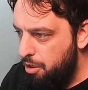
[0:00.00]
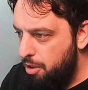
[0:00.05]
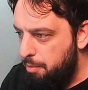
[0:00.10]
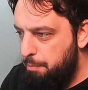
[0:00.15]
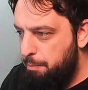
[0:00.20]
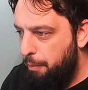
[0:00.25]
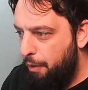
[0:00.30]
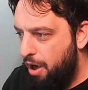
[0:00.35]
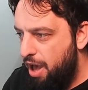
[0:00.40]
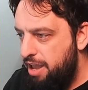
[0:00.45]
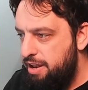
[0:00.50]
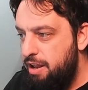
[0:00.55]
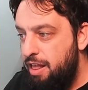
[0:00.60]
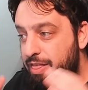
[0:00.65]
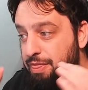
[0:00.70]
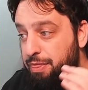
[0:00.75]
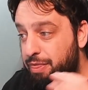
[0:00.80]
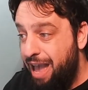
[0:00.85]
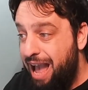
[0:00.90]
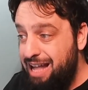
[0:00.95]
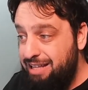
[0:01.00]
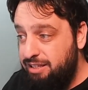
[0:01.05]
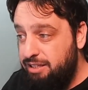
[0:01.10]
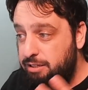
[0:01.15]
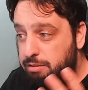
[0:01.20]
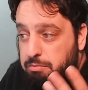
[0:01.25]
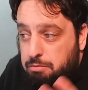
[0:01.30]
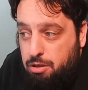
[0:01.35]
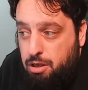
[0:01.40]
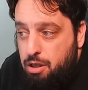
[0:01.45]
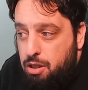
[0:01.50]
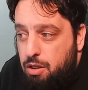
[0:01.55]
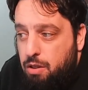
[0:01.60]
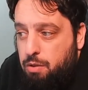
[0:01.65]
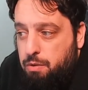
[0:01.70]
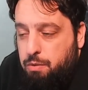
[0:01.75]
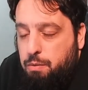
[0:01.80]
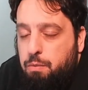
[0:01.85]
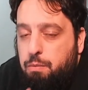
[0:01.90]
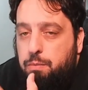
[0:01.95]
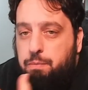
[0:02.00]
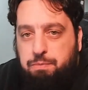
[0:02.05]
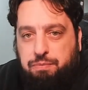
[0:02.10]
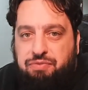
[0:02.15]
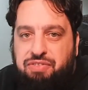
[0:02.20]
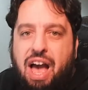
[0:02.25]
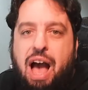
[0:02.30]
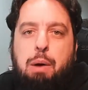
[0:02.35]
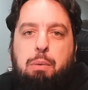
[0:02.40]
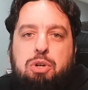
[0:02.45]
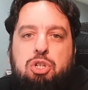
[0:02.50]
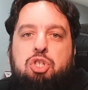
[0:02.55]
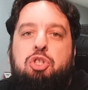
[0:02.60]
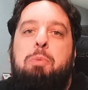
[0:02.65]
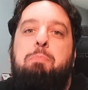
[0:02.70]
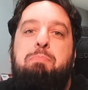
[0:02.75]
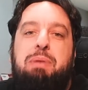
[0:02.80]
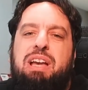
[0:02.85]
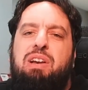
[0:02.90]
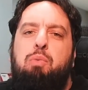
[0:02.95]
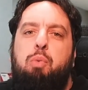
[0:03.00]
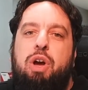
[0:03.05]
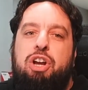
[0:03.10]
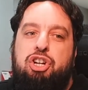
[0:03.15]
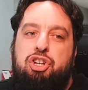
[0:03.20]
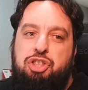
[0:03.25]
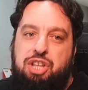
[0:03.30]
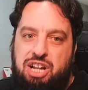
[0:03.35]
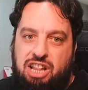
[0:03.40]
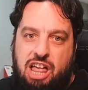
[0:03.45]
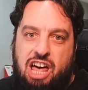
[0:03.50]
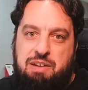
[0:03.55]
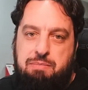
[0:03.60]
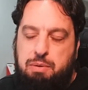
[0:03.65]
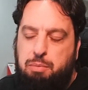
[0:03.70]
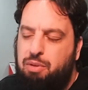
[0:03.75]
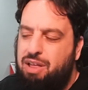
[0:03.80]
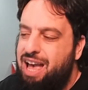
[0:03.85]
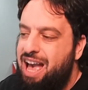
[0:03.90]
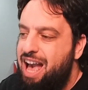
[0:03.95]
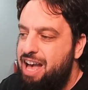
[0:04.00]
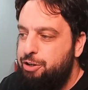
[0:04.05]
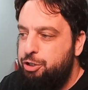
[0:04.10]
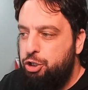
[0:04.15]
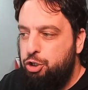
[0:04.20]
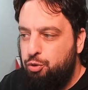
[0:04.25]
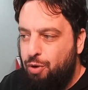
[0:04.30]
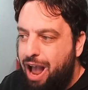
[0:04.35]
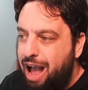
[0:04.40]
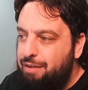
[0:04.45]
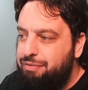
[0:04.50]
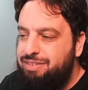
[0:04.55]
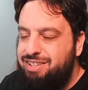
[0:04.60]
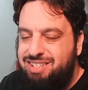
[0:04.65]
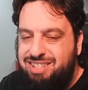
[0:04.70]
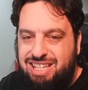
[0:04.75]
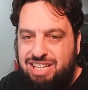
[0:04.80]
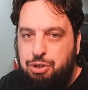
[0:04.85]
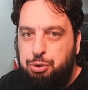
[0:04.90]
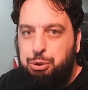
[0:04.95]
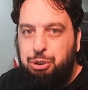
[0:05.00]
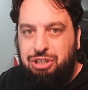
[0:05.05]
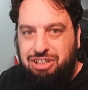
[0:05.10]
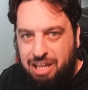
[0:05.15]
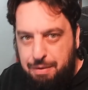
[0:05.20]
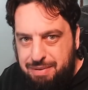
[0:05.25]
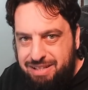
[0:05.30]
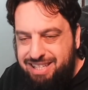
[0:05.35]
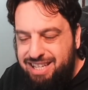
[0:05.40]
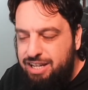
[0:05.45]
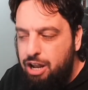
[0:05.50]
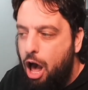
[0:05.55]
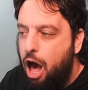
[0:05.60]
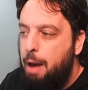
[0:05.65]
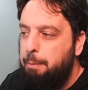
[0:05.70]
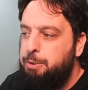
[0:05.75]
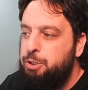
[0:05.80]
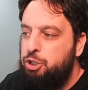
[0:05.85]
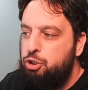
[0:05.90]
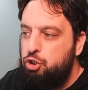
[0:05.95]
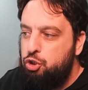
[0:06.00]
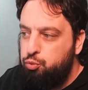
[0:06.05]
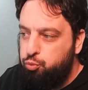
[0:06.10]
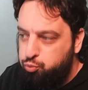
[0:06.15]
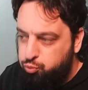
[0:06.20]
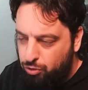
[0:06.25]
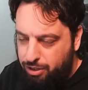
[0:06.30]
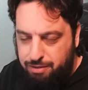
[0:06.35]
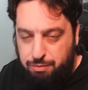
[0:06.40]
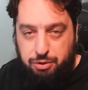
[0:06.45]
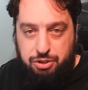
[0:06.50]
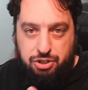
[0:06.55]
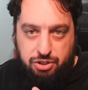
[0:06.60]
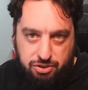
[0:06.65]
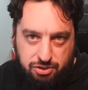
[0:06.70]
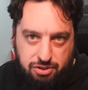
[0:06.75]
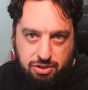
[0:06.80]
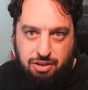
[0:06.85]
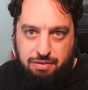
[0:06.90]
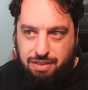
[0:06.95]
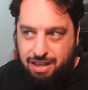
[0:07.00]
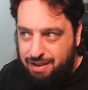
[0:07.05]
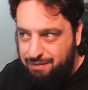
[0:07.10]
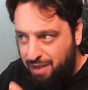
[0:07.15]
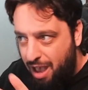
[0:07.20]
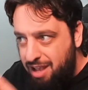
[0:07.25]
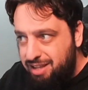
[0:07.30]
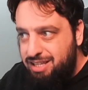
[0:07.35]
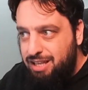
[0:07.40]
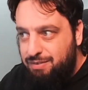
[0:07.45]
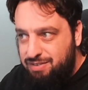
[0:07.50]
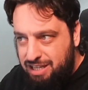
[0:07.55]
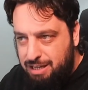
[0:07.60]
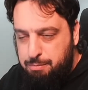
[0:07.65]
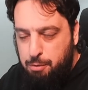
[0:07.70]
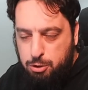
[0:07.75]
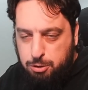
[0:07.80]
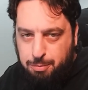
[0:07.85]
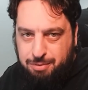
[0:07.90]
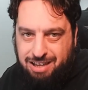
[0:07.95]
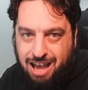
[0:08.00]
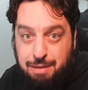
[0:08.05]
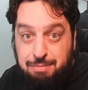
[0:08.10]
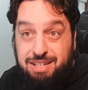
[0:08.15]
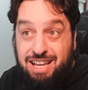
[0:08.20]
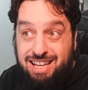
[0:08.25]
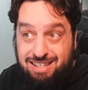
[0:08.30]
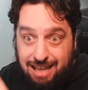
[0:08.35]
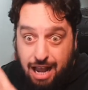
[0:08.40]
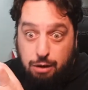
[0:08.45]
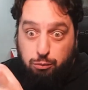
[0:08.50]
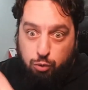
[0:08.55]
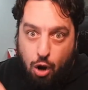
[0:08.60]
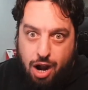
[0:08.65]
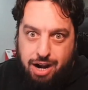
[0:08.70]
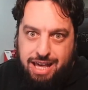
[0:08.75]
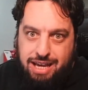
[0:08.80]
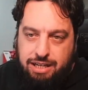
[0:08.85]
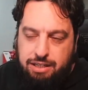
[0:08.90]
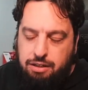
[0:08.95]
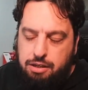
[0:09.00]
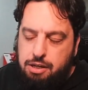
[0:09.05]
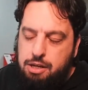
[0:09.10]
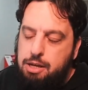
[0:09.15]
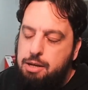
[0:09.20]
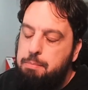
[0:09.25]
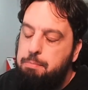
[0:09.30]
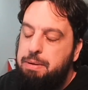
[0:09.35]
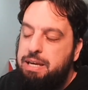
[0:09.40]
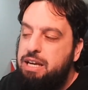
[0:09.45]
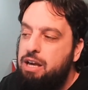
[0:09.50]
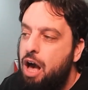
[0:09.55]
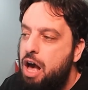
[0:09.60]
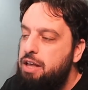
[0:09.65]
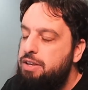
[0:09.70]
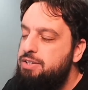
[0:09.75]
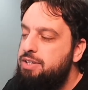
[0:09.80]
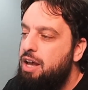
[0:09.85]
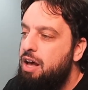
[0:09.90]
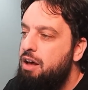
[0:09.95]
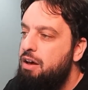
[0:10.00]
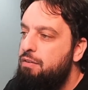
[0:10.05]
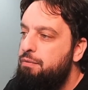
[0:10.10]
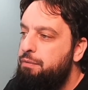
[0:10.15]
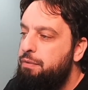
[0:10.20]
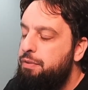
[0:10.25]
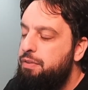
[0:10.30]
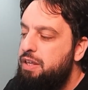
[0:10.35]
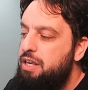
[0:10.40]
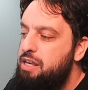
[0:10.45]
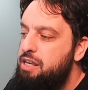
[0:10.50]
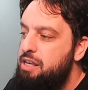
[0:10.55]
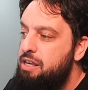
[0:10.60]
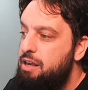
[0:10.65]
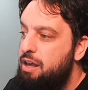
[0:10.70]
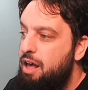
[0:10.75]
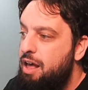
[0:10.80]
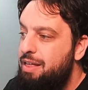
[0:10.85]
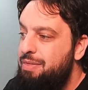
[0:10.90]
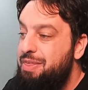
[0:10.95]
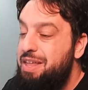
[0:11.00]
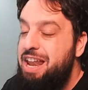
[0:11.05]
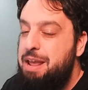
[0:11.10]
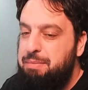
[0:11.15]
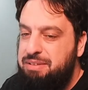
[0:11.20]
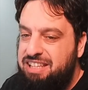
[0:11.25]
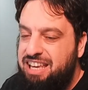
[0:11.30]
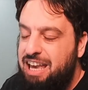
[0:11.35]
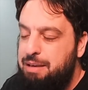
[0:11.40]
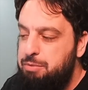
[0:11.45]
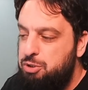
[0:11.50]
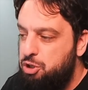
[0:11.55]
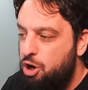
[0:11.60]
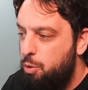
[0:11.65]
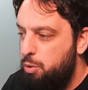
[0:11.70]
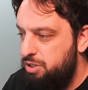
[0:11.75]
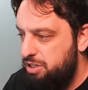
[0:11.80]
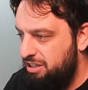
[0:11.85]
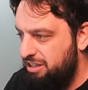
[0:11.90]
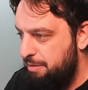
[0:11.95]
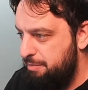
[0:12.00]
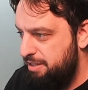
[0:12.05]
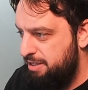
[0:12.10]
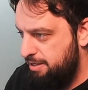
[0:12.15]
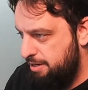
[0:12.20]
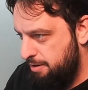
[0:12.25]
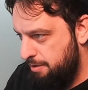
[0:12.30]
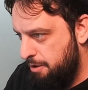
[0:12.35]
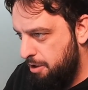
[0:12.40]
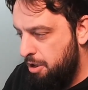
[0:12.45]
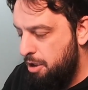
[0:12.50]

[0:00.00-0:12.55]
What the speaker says: But that's that was the big wish that a lot of people had. Draft sealed, limited options, which is, as they've said multiple times, is ironic because of the name of the game, Star Wars Unlimited.